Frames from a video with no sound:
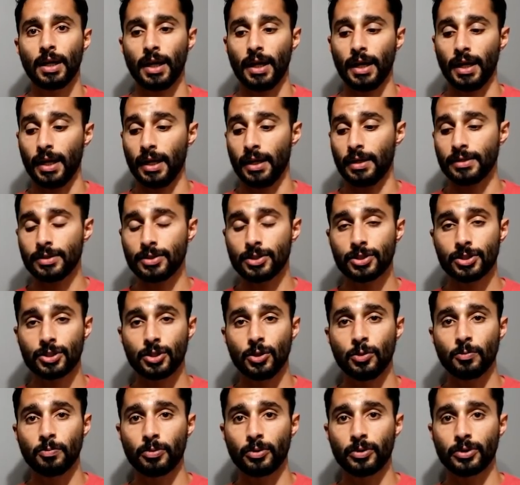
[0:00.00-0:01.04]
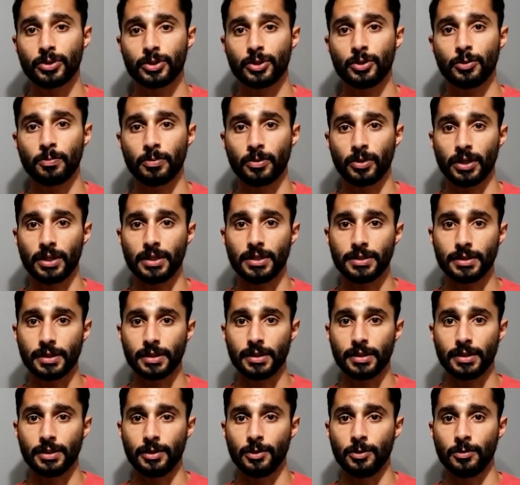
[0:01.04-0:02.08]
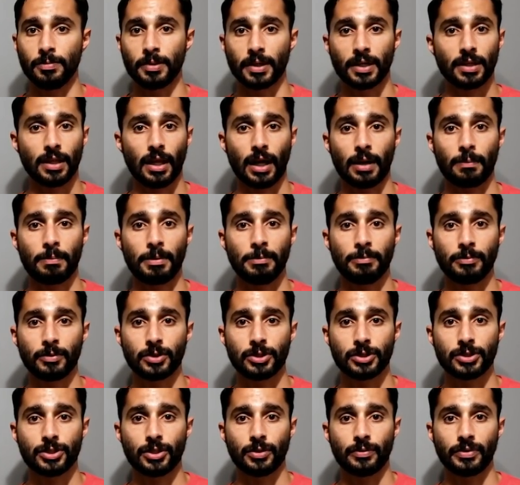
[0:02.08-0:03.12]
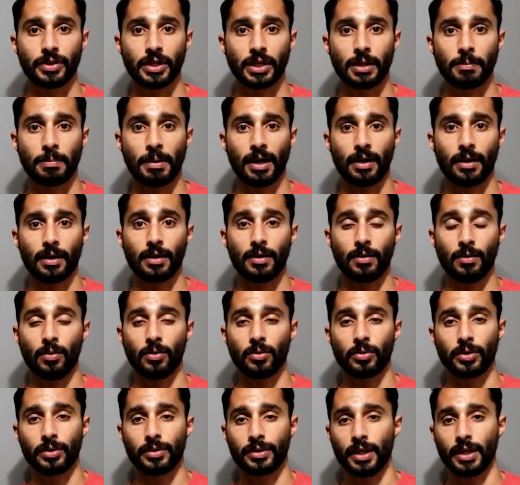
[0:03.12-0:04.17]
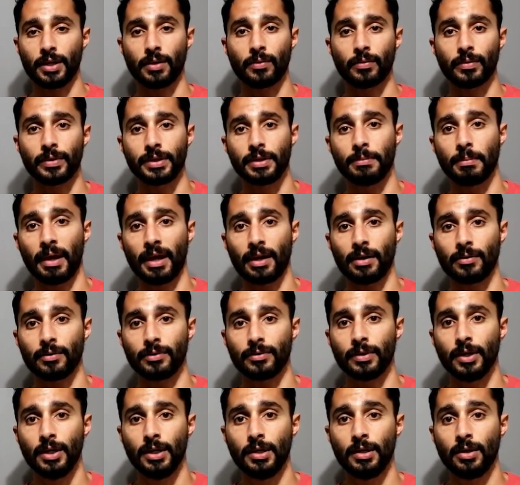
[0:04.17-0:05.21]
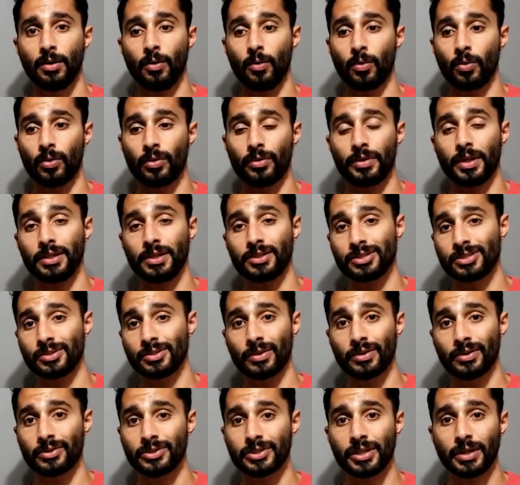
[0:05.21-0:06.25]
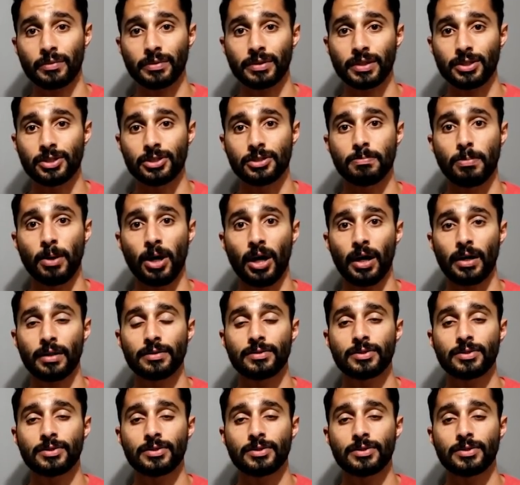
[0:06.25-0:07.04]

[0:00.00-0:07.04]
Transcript: It is super super easy to do, but a lot of people just don't think about it or they don't read the manual or they just don't understand what they just bought.